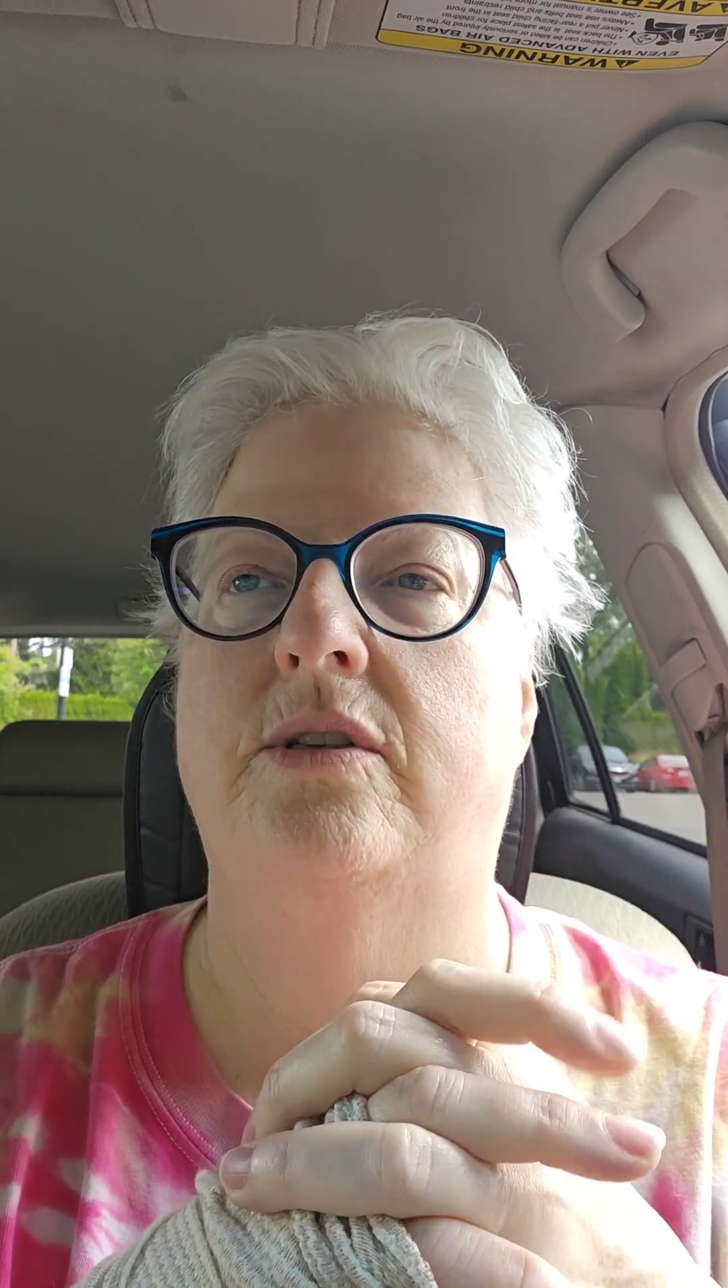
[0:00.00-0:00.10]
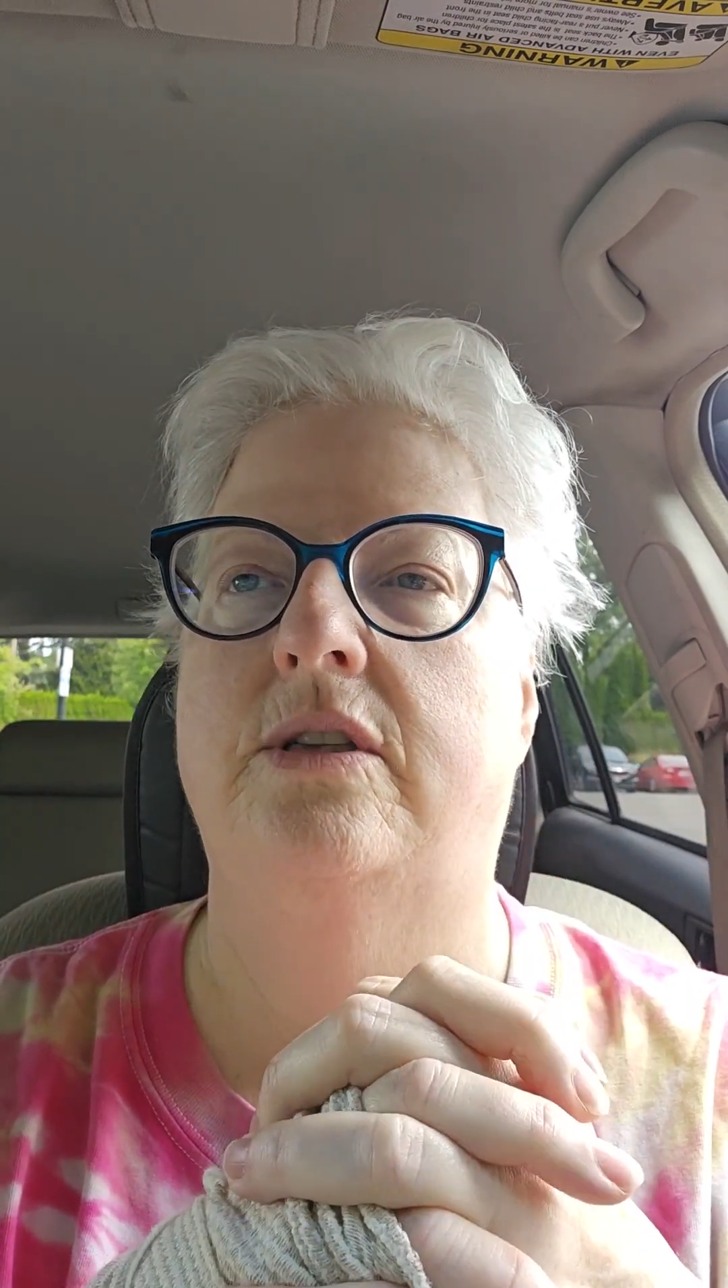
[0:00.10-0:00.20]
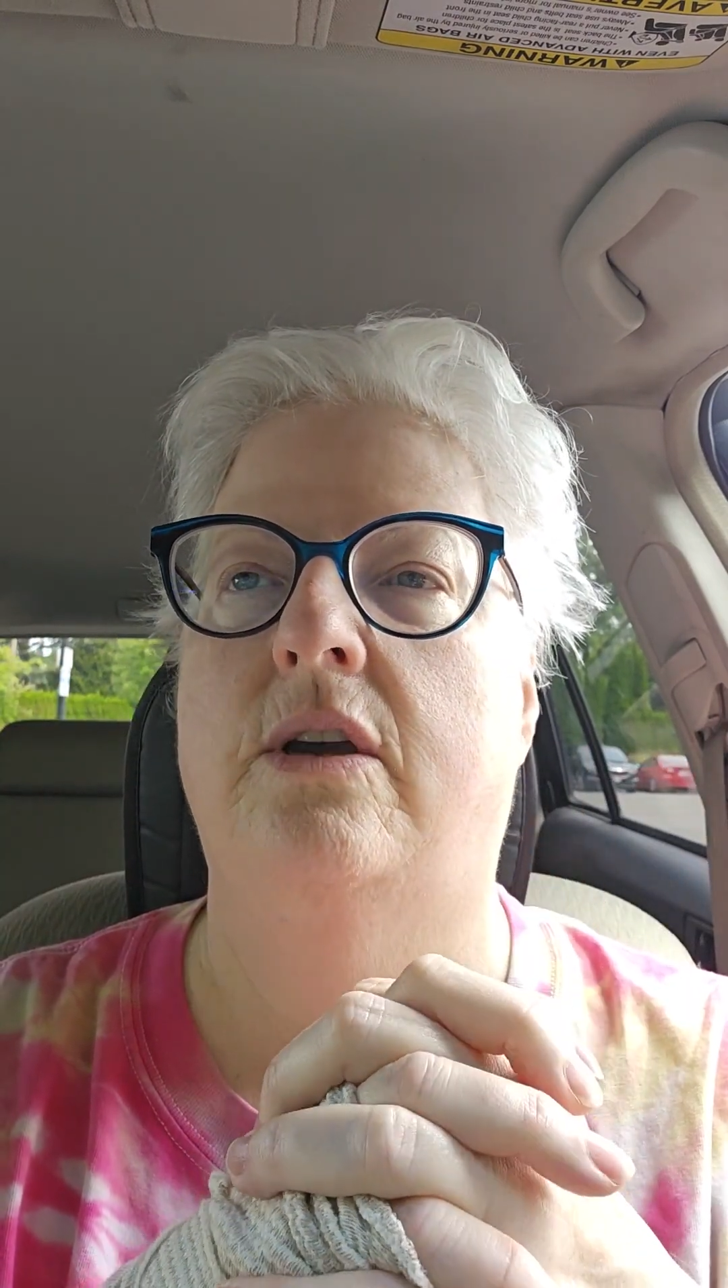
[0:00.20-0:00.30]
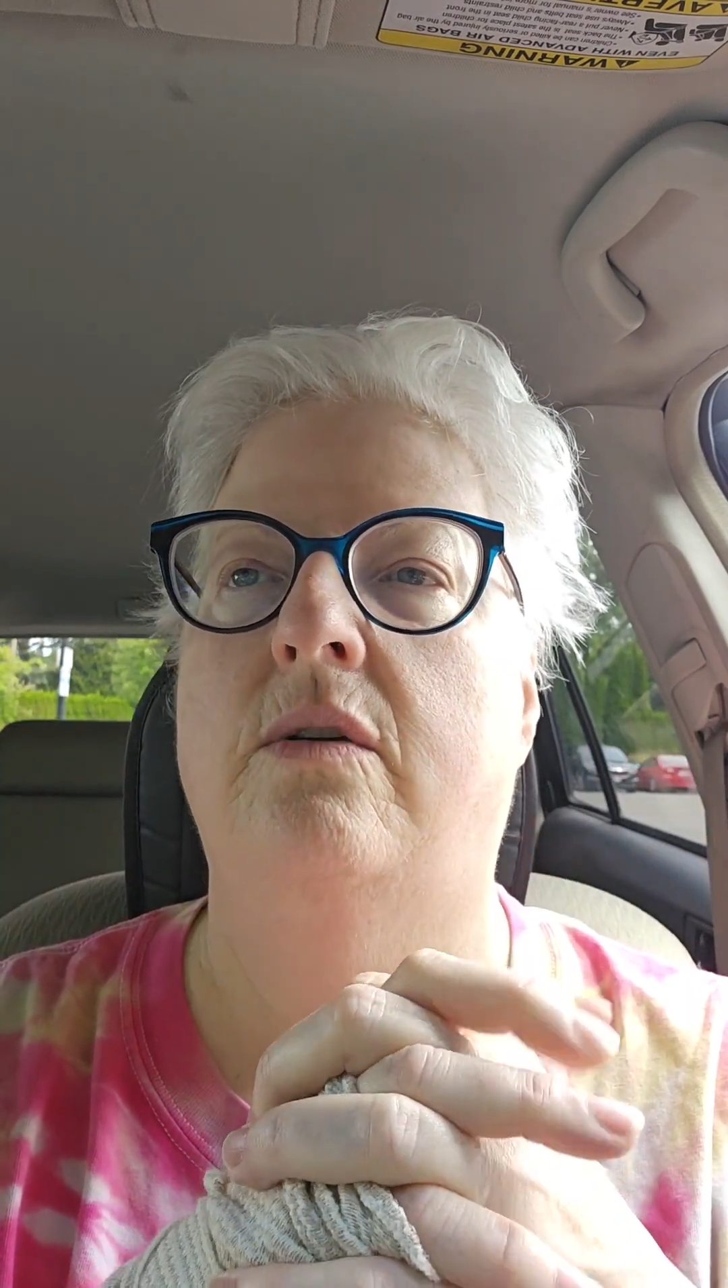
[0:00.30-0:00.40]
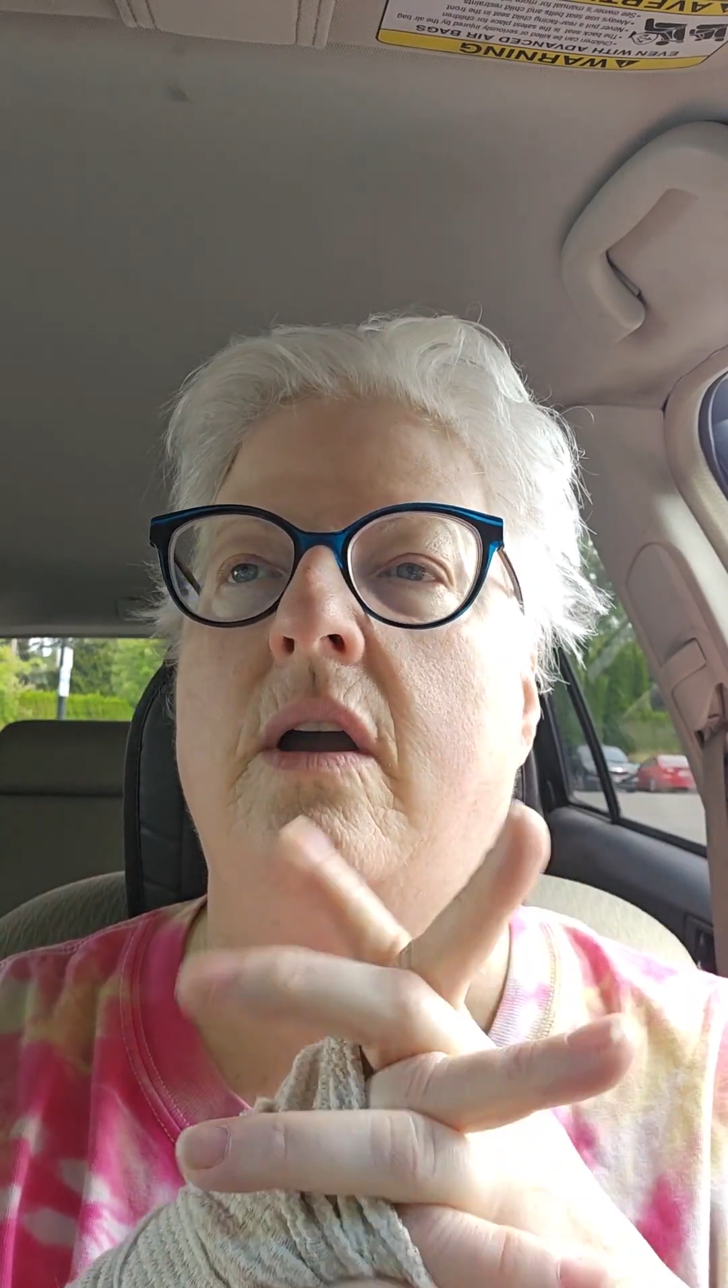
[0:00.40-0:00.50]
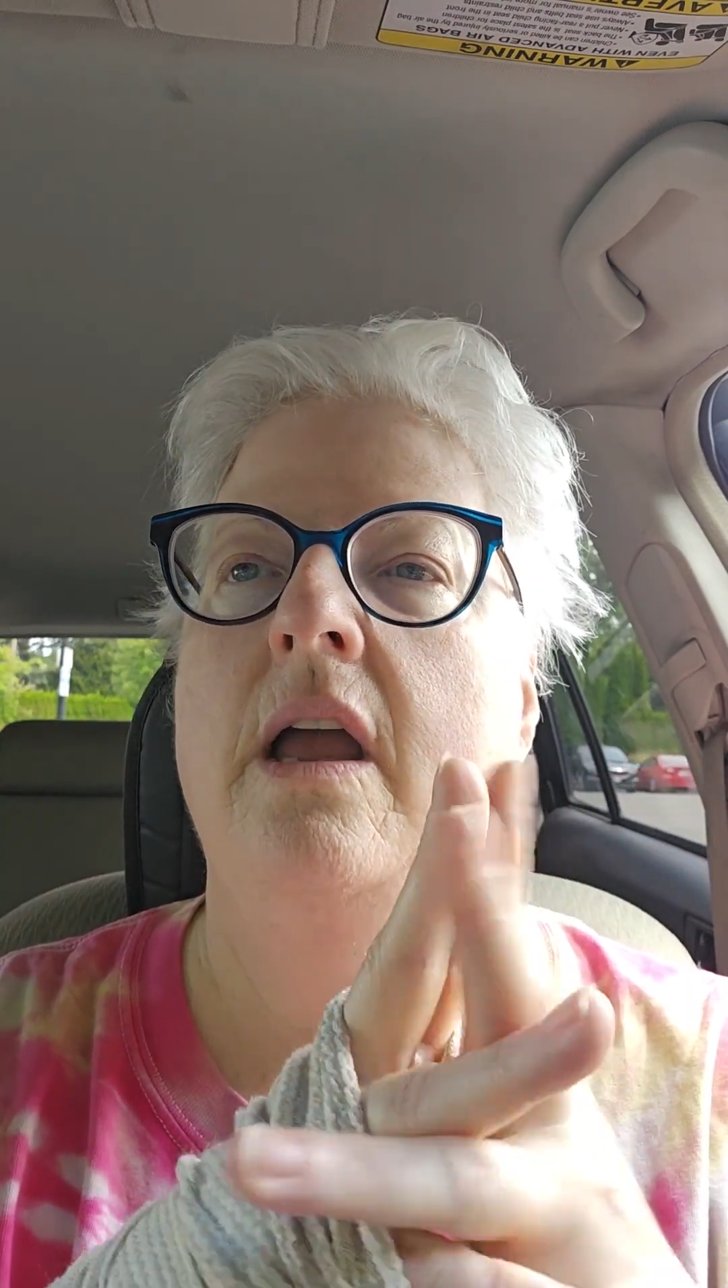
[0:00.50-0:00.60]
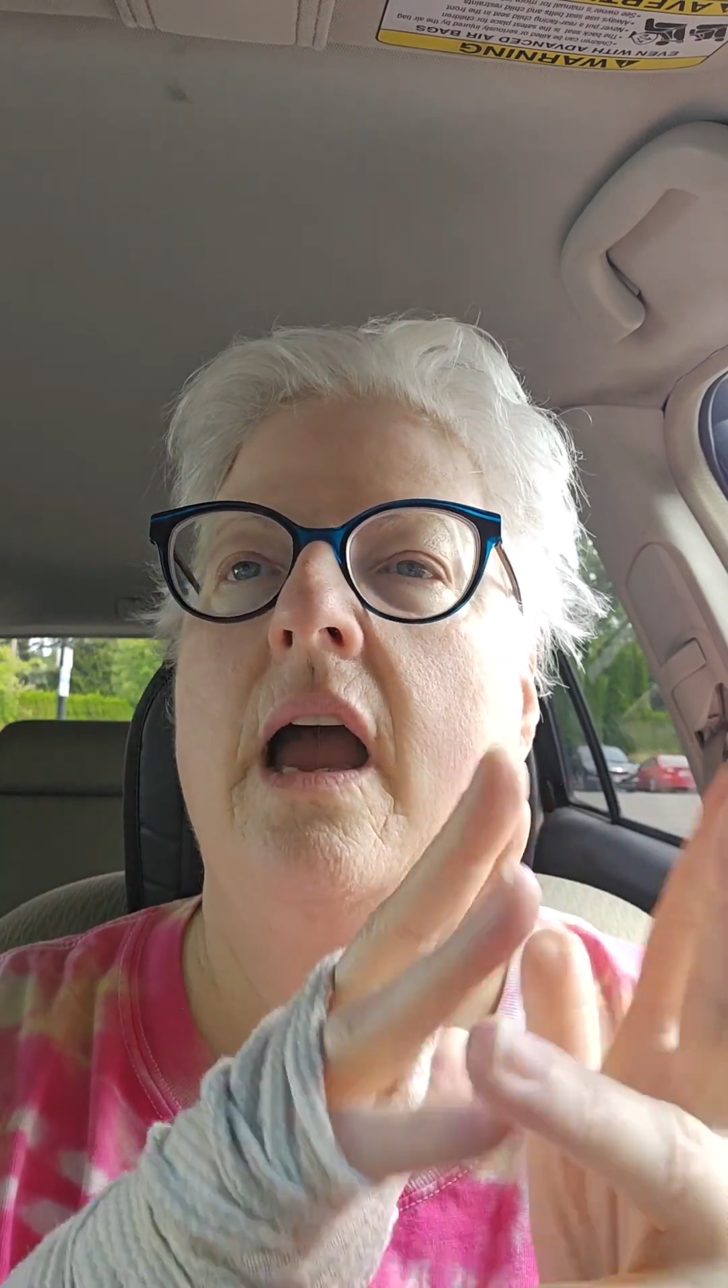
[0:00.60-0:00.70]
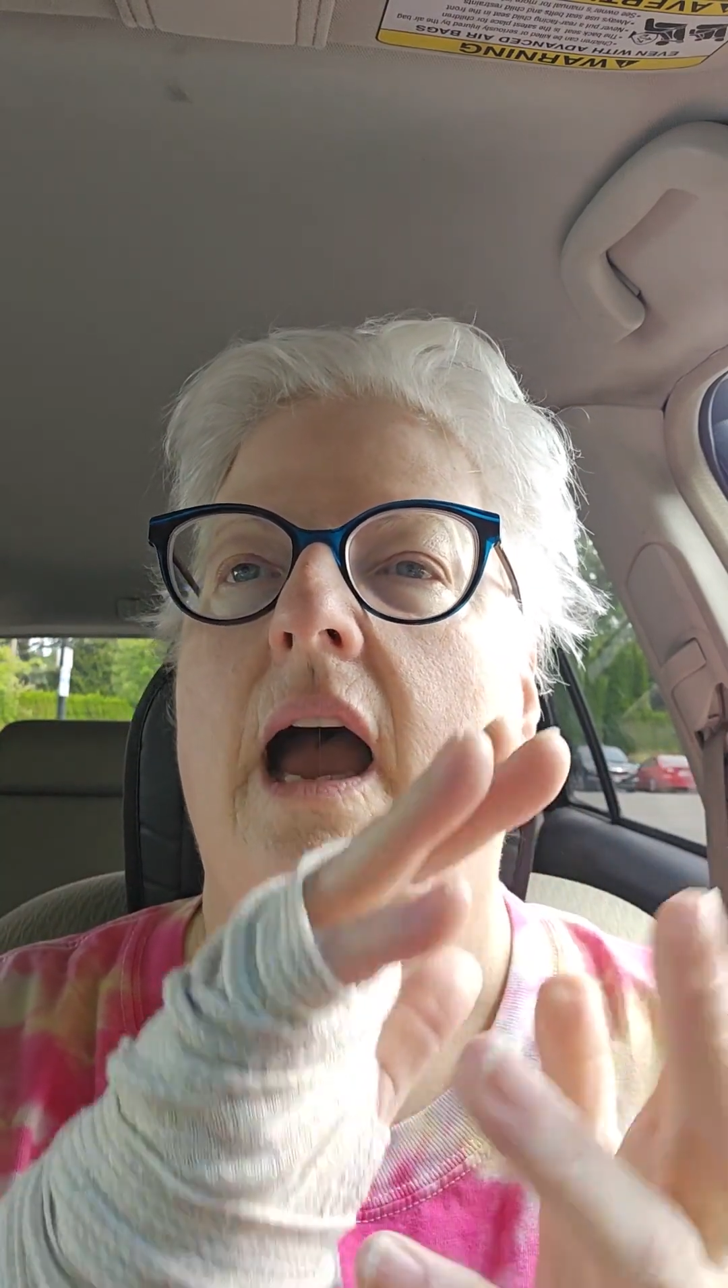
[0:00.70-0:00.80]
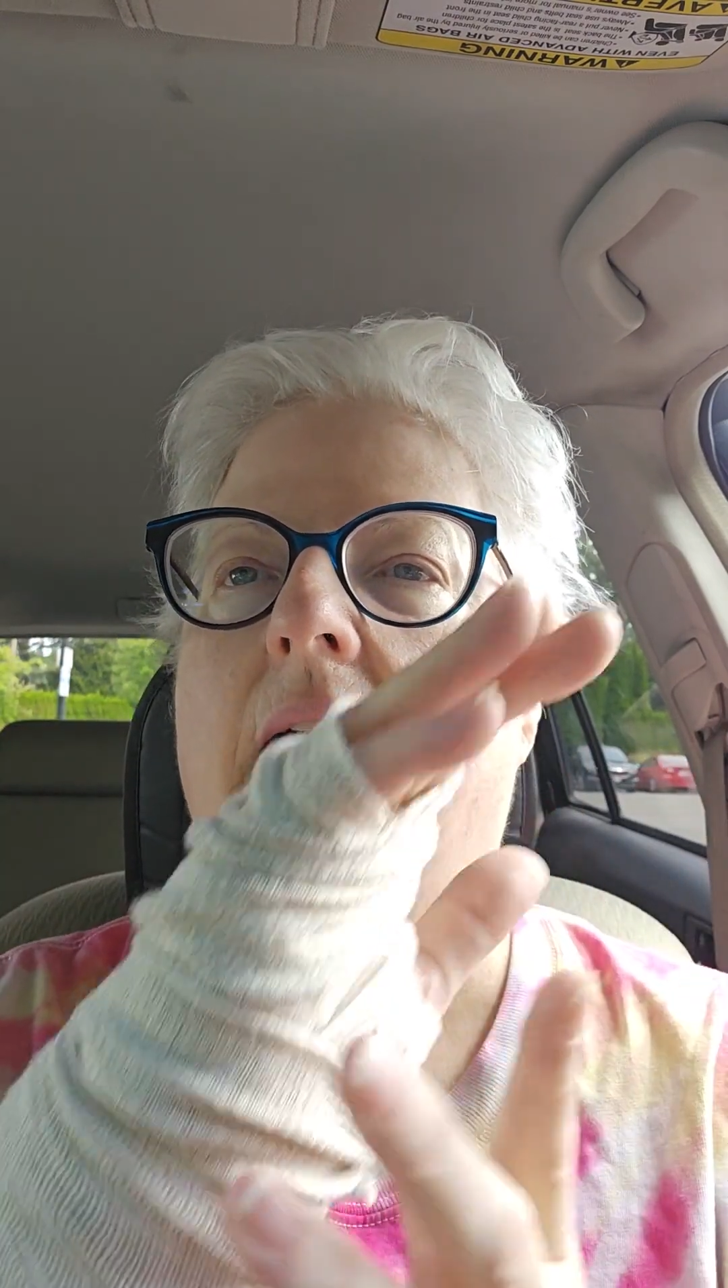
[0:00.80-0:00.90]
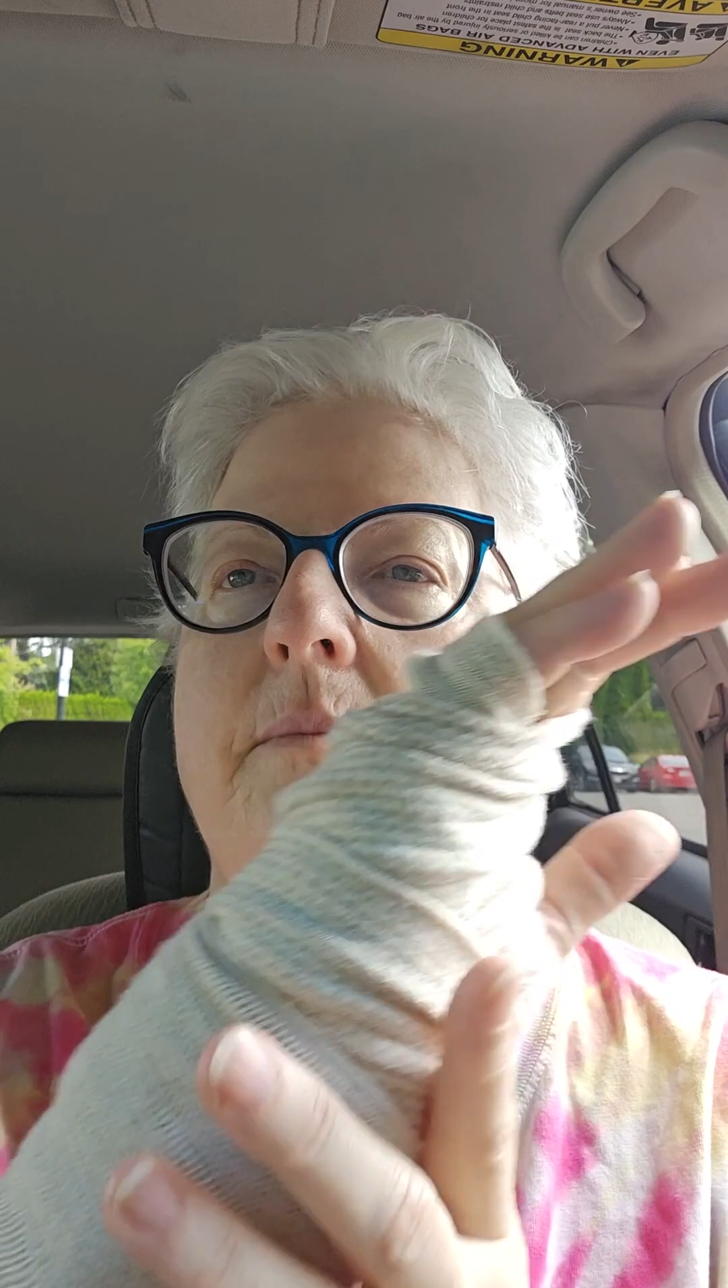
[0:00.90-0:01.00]
So
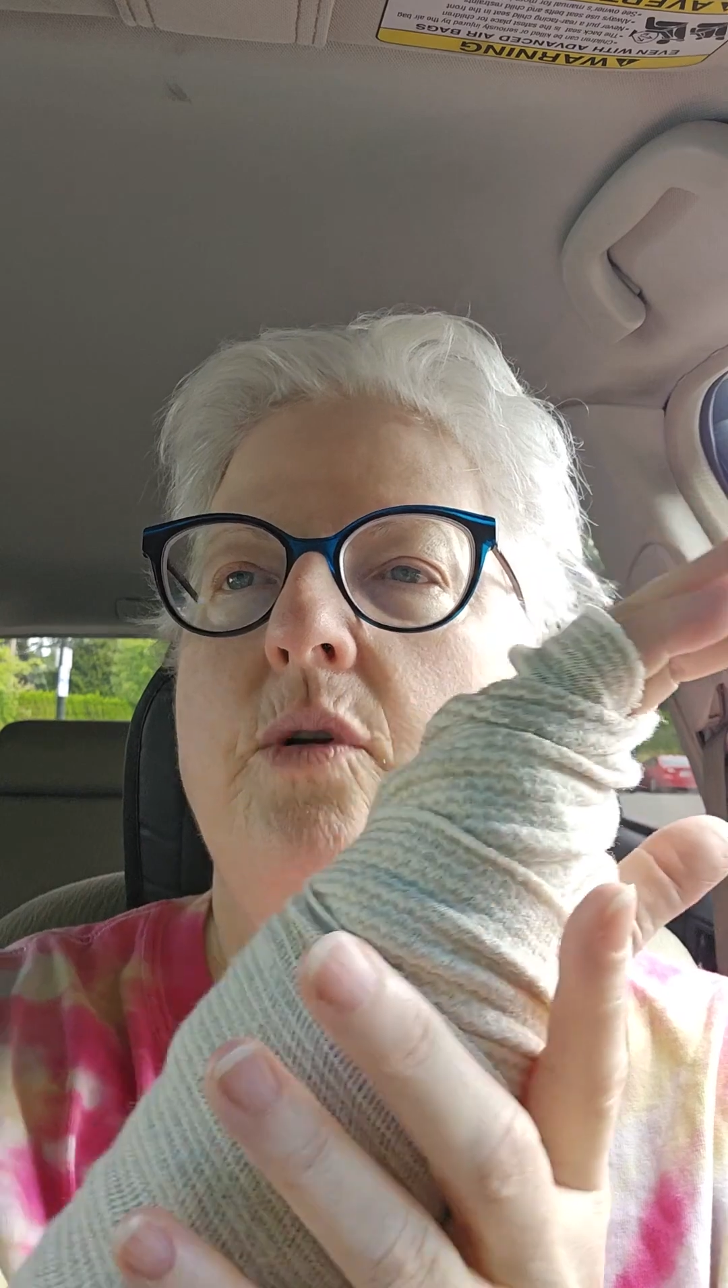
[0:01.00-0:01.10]
I'm